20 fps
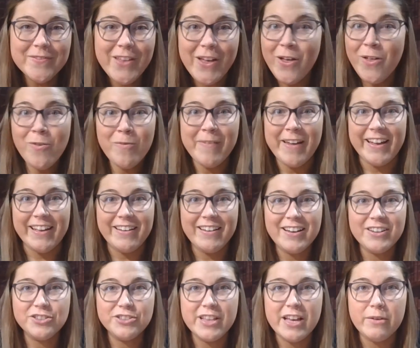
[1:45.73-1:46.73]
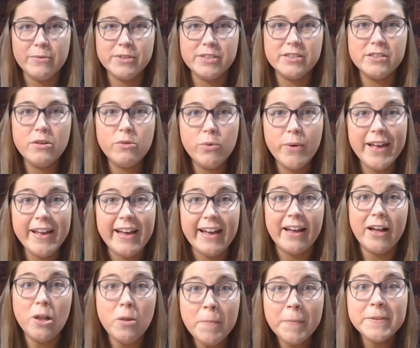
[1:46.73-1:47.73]
Oh my gosh, that was so quick.
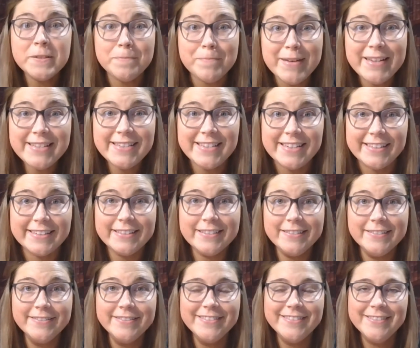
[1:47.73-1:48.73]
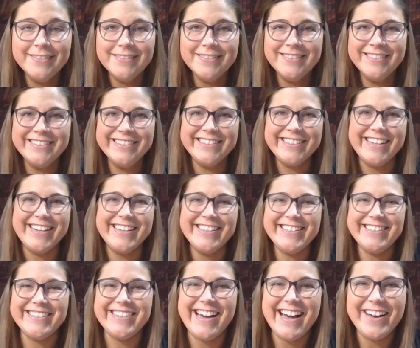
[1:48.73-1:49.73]
I almost missed it.
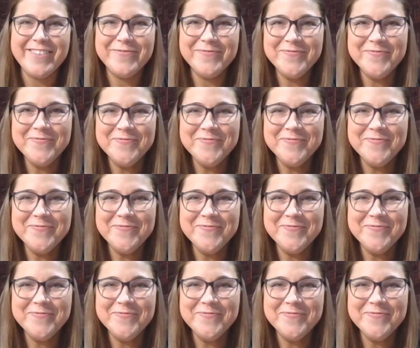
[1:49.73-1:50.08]
Good job.